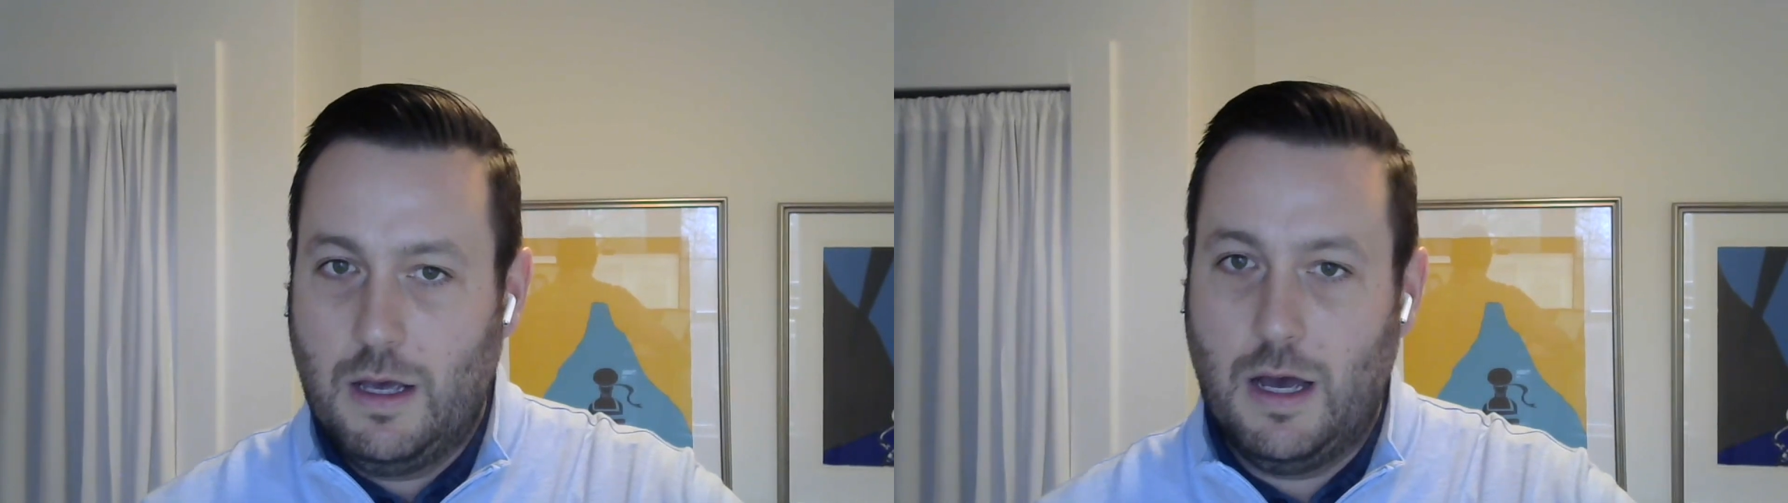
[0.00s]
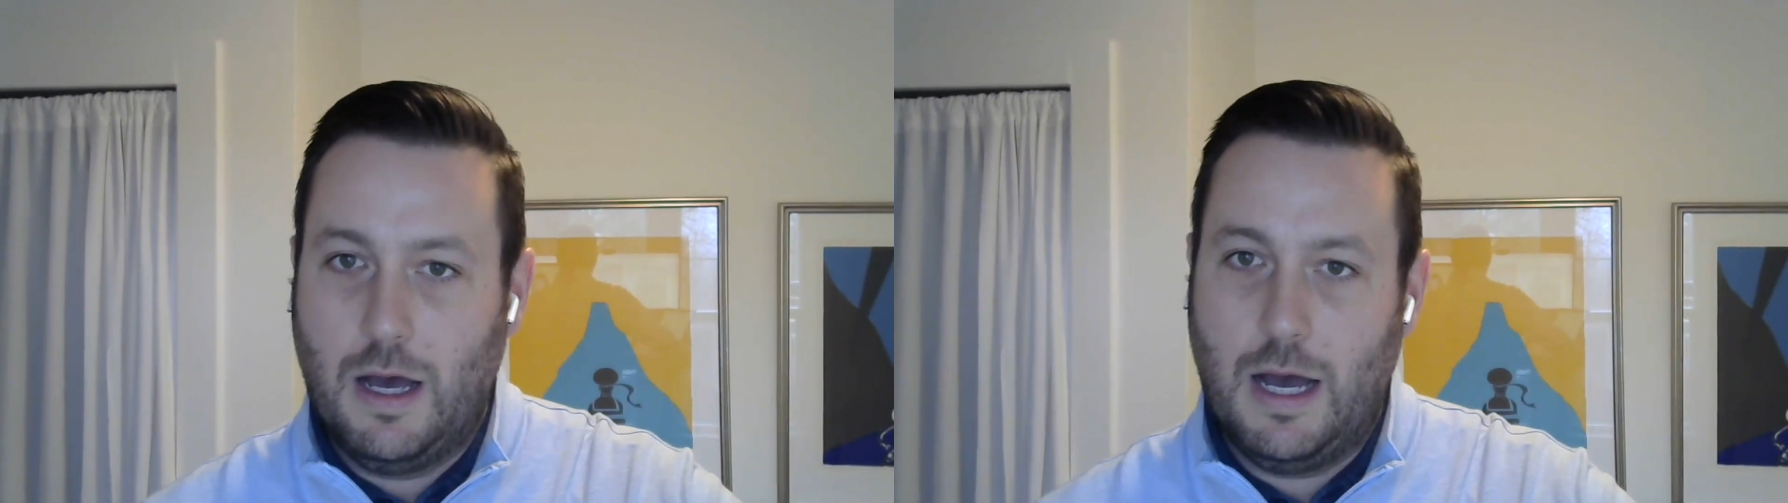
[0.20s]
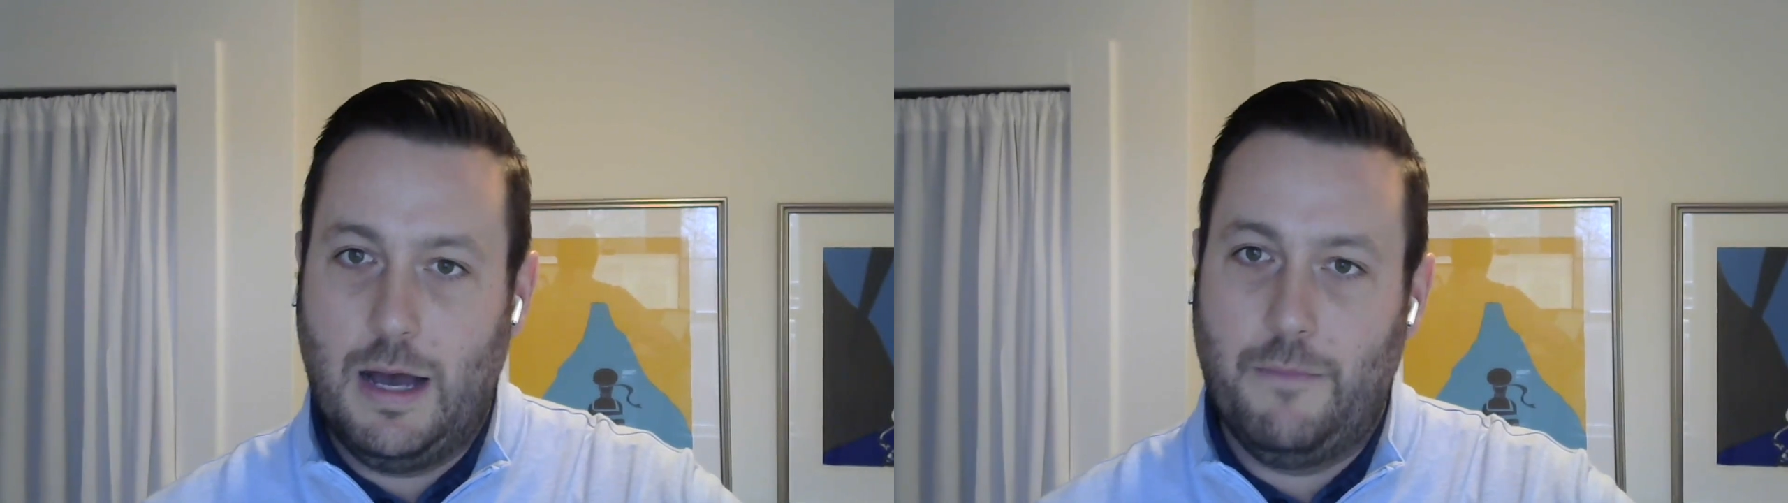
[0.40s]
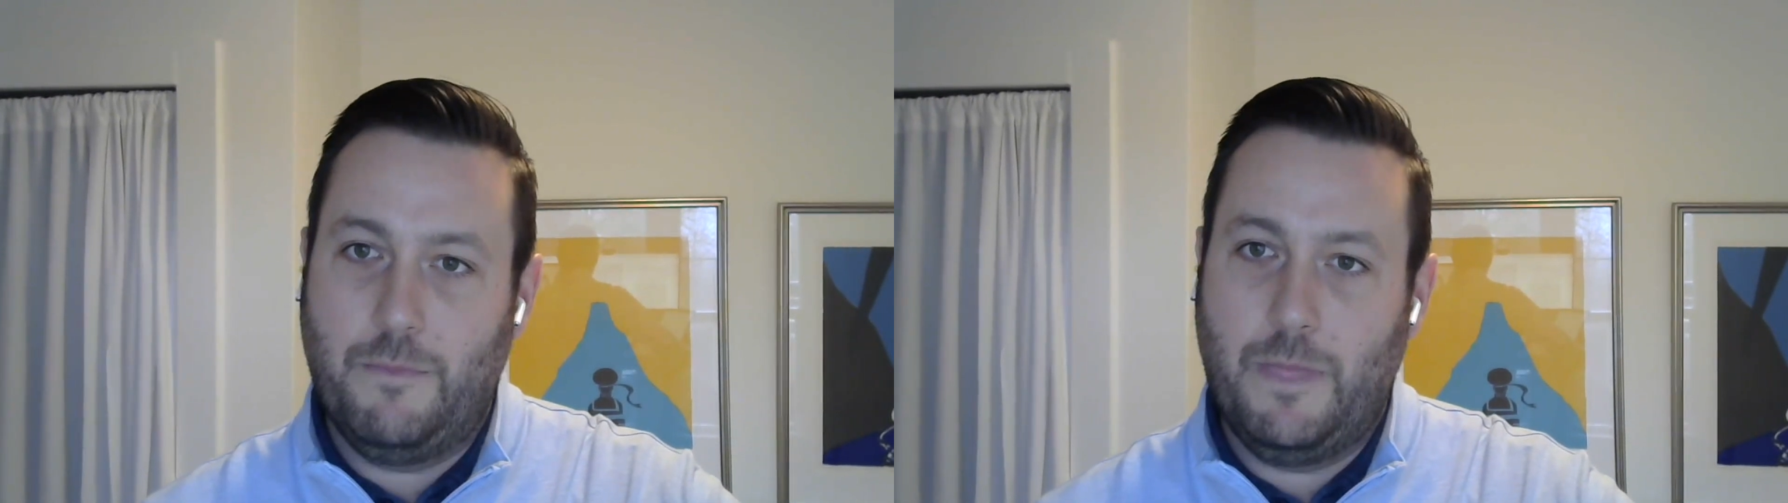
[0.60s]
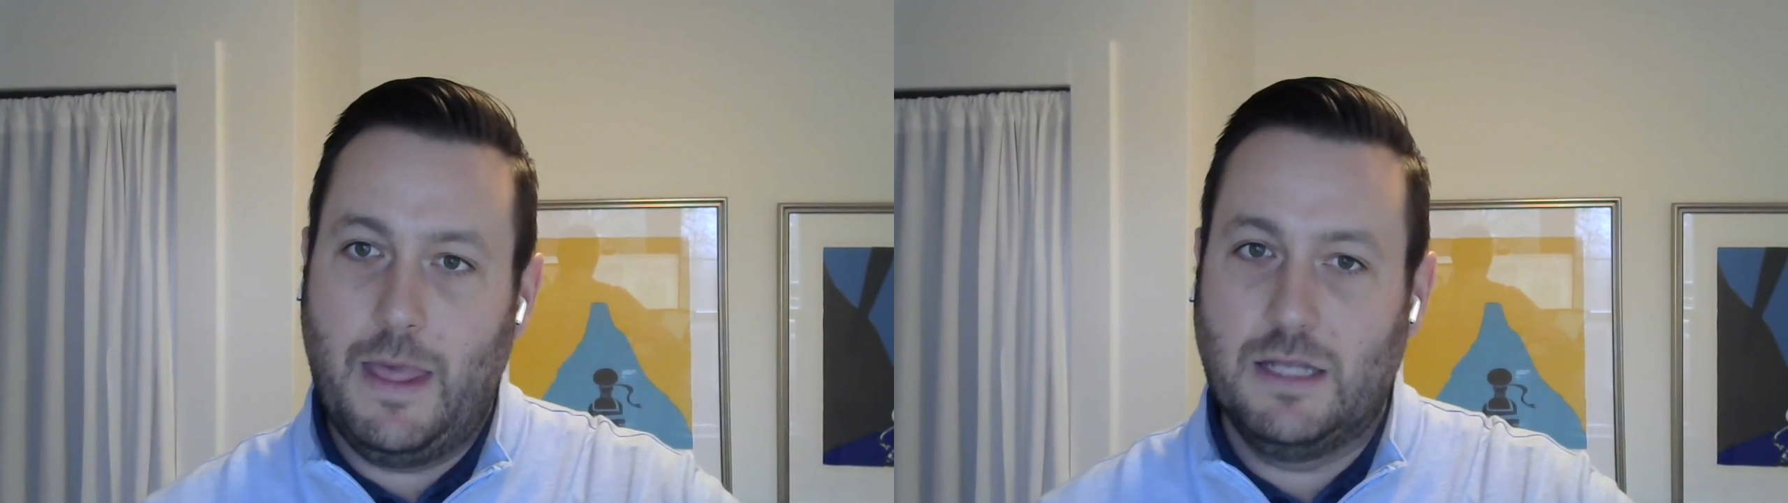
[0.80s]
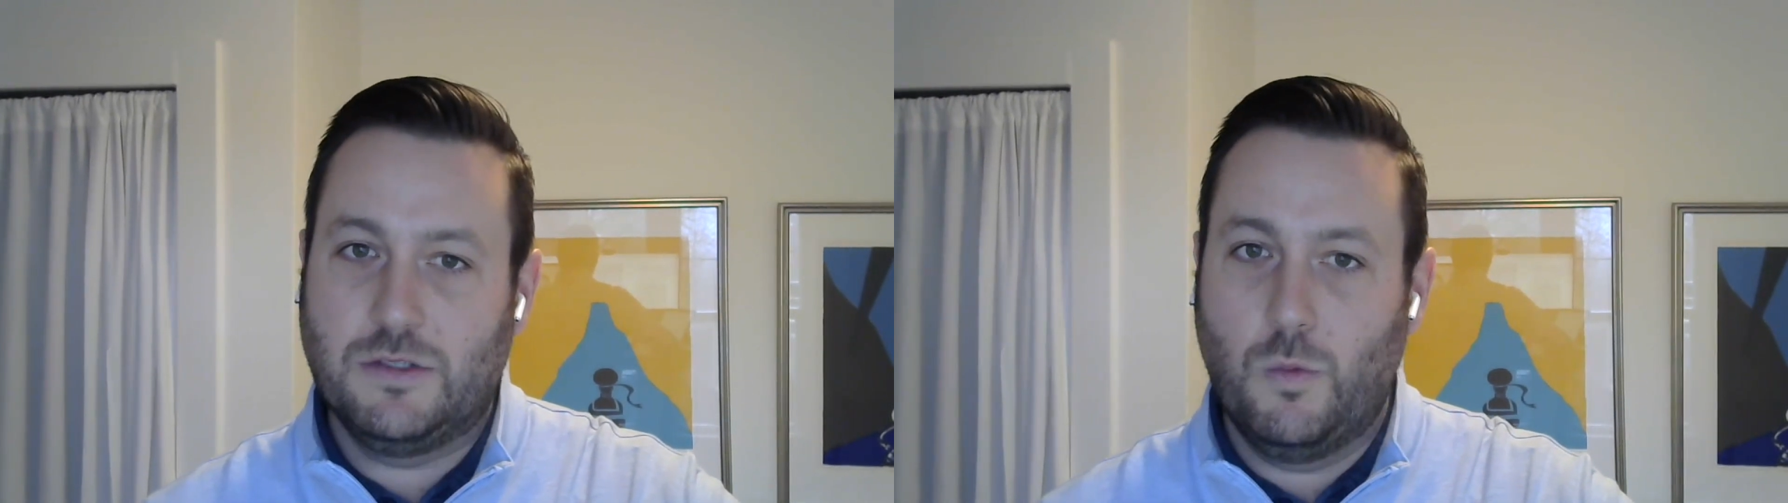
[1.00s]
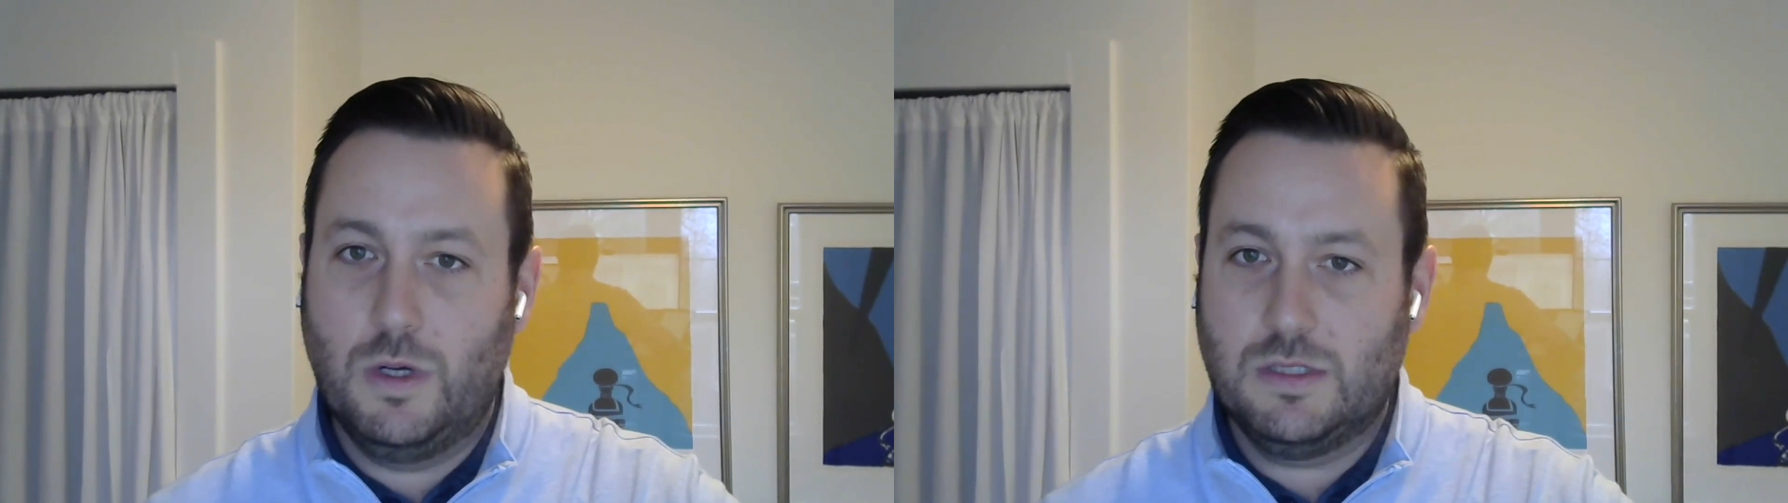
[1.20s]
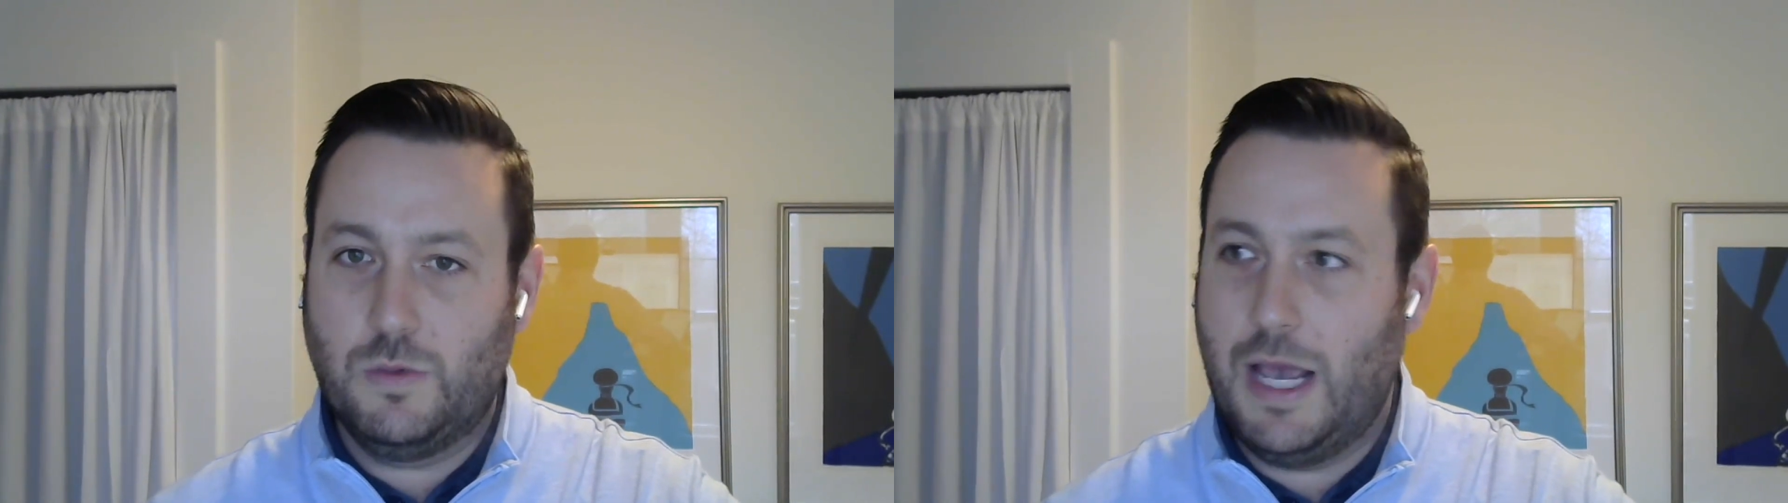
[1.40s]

And so once